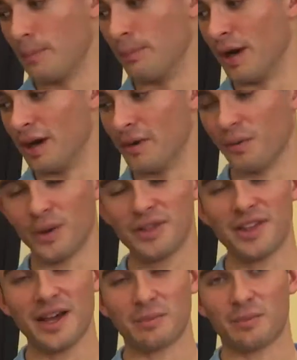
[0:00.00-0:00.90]
but
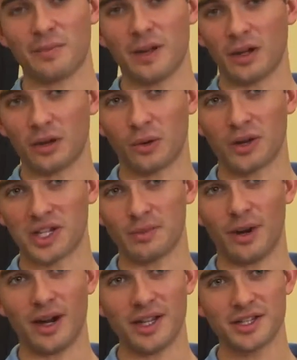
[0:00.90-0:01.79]
what that
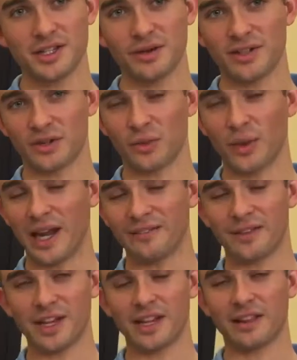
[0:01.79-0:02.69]
corresponds to is a
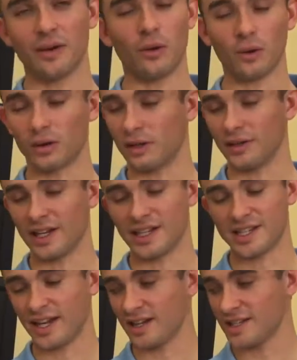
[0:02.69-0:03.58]
wavelength or an
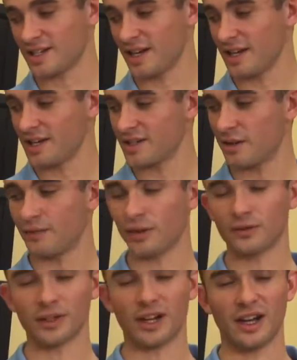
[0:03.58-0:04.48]
antenna size of
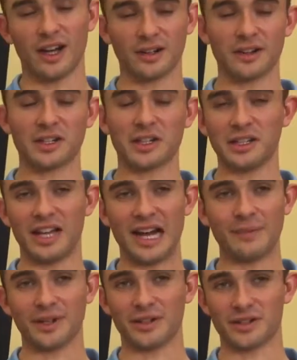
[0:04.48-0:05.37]
over 100
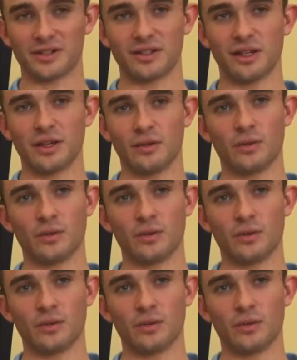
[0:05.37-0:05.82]
kilometers,